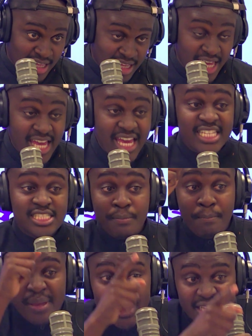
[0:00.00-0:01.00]
hard labor. Is
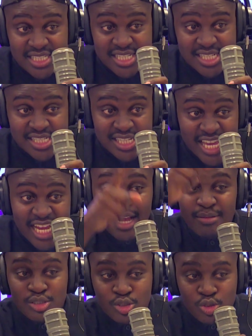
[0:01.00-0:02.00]
beat. He
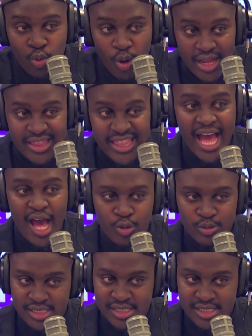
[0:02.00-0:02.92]
comes to the house.